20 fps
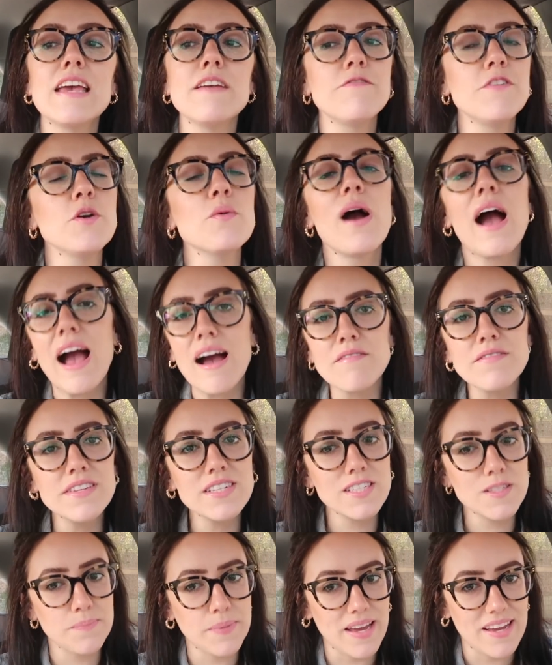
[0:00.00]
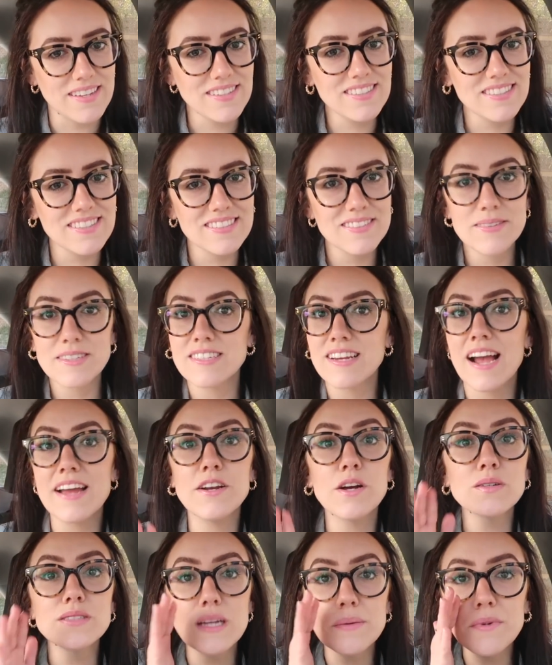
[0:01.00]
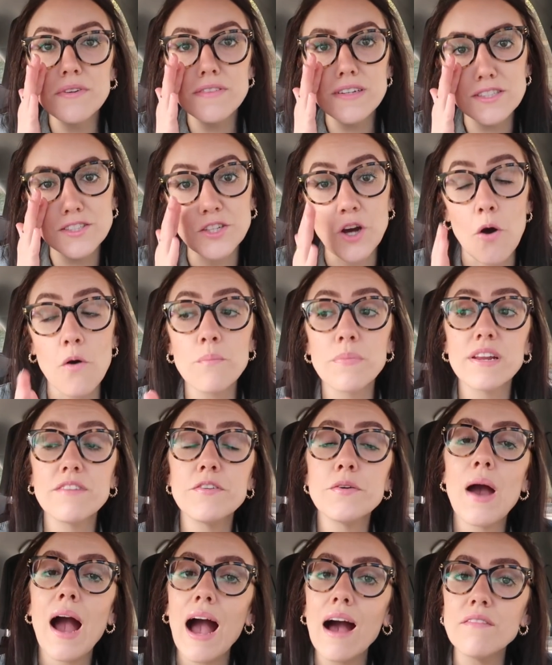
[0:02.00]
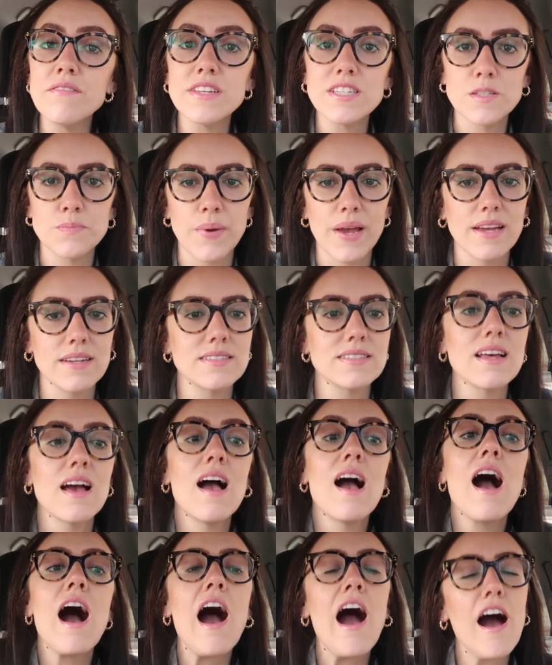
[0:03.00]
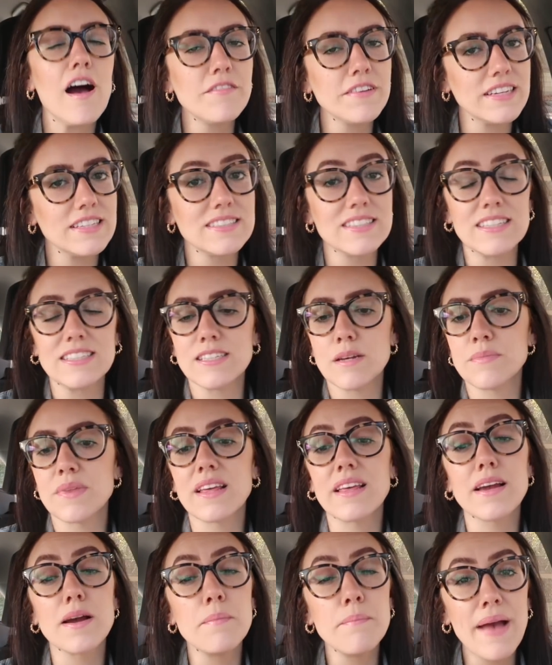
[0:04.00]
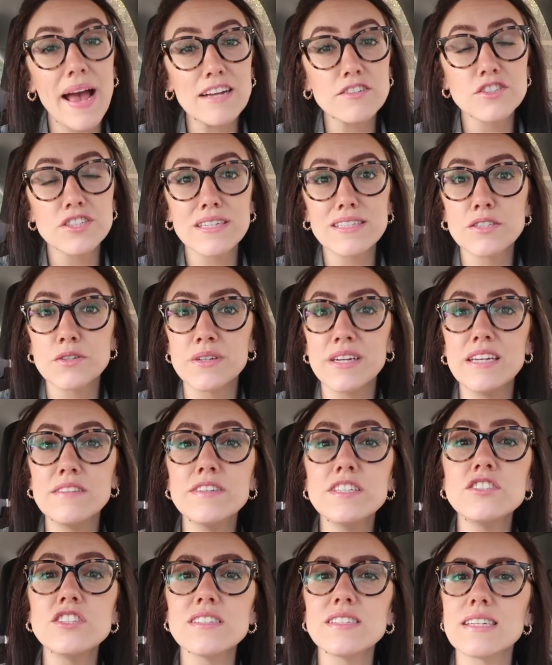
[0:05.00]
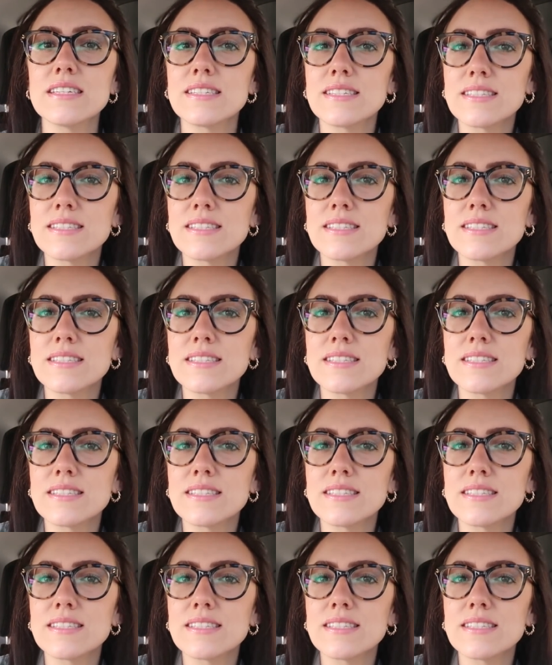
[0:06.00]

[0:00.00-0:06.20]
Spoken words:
if you have the space, which I know some of us don't, but if you have the space, obviously something like a mattress or even just a